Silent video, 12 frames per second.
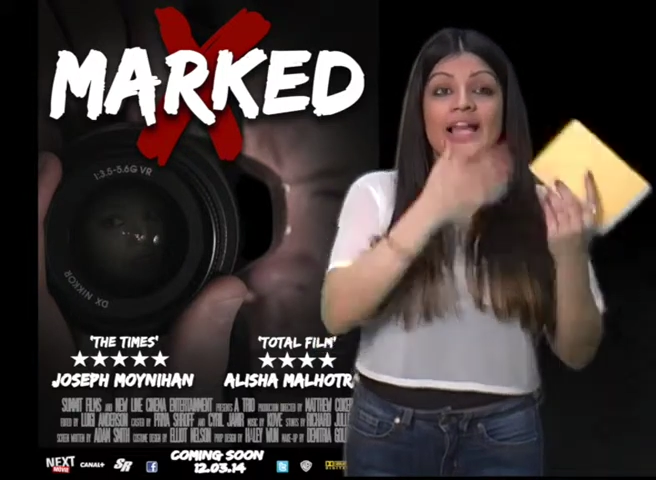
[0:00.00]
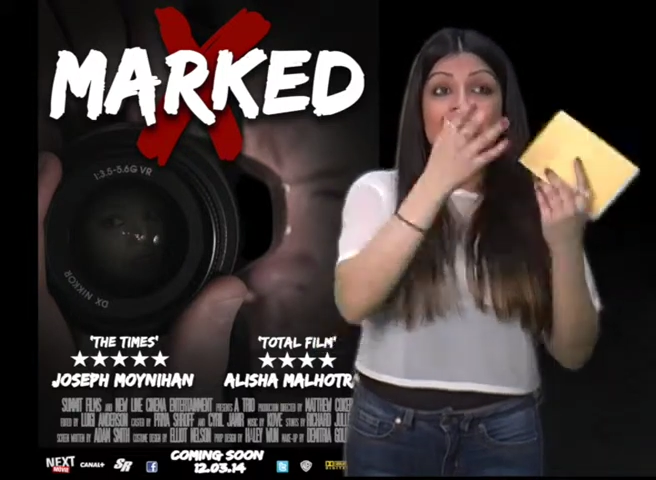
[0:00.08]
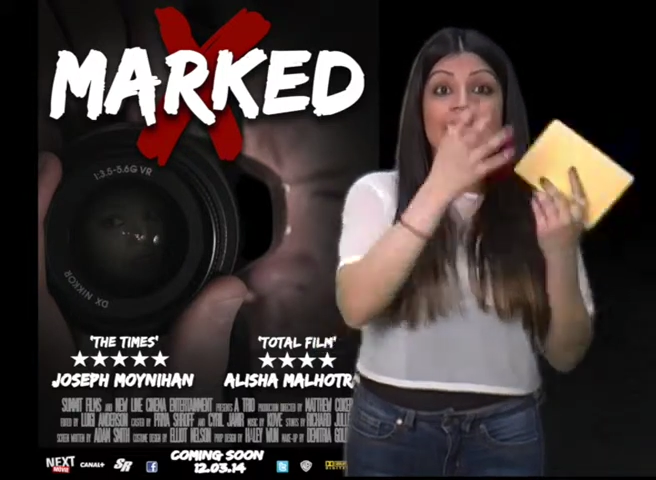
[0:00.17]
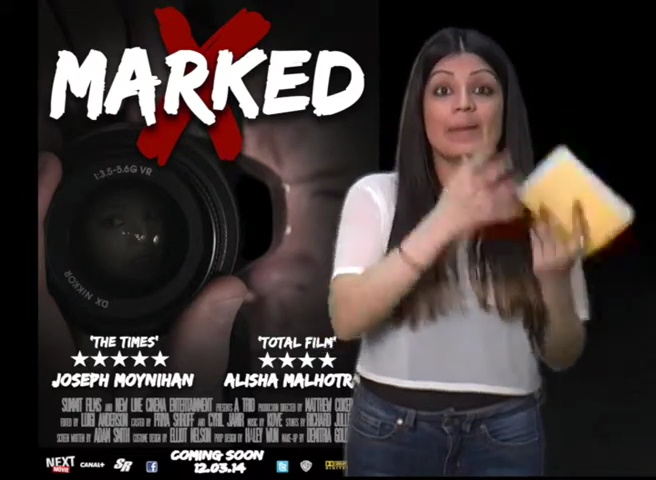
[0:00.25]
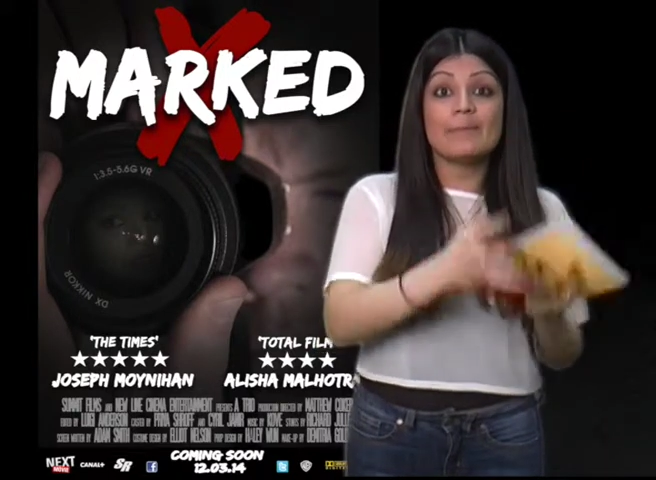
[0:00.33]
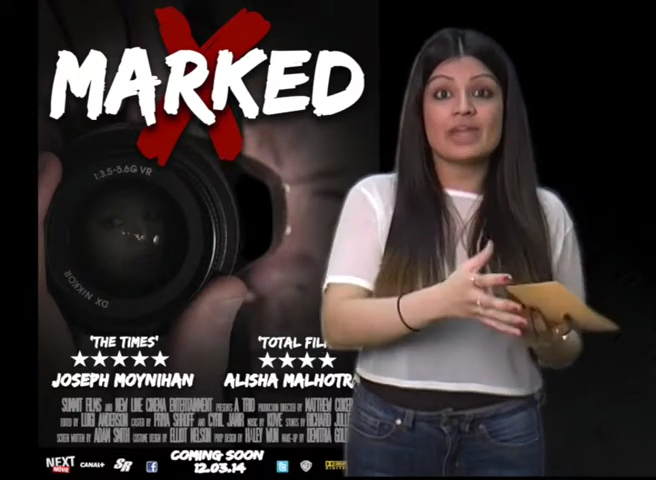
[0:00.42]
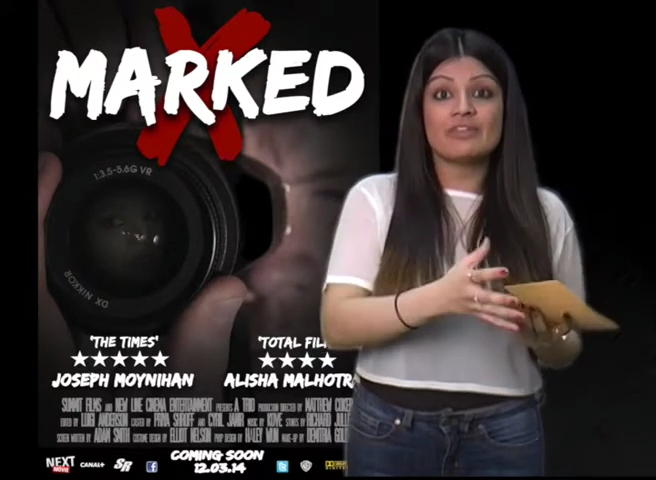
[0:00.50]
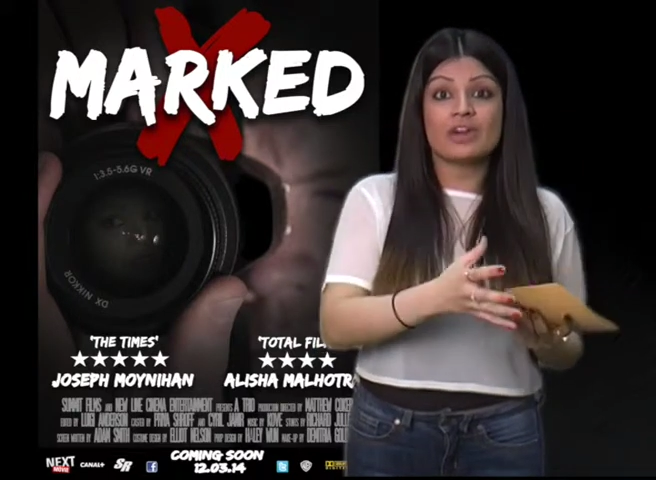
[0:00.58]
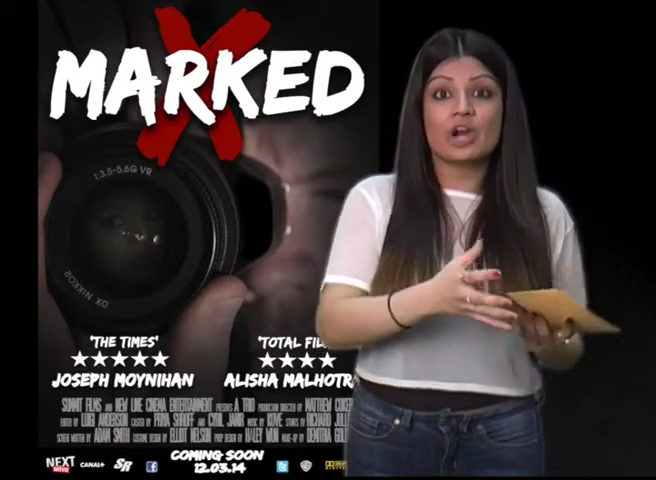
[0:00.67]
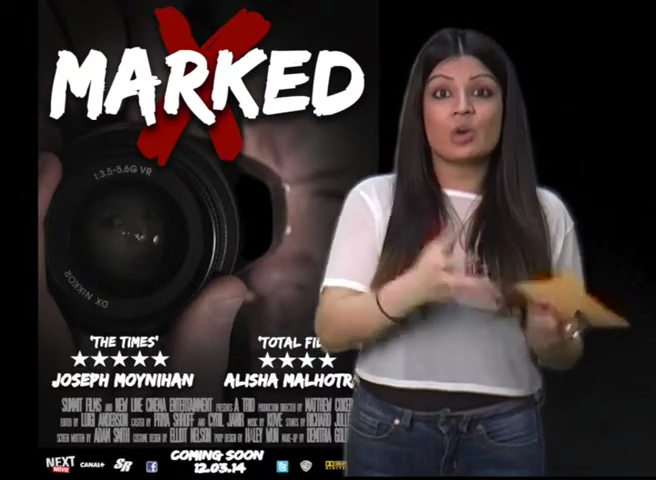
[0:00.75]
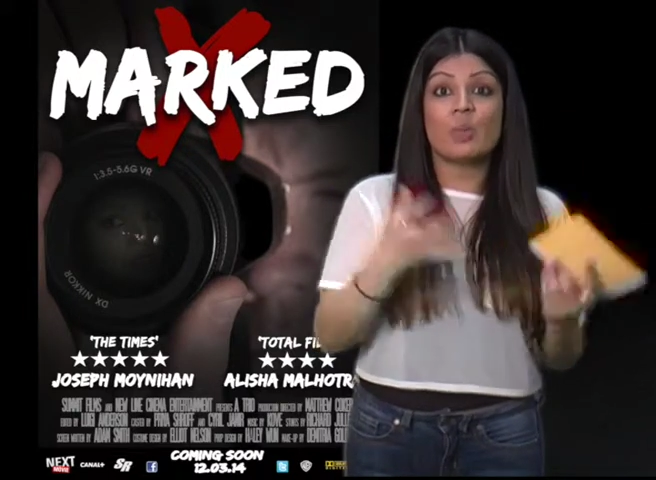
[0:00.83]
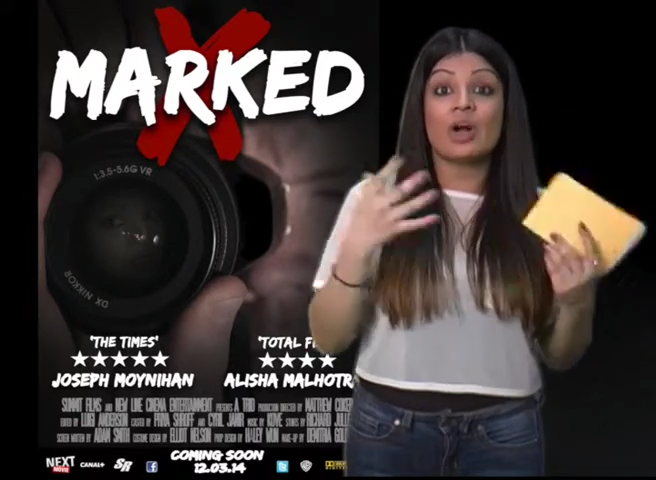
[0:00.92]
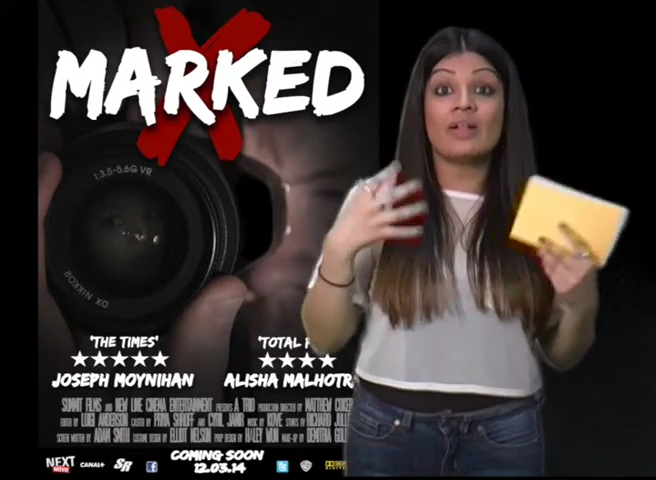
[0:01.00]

in a mirror while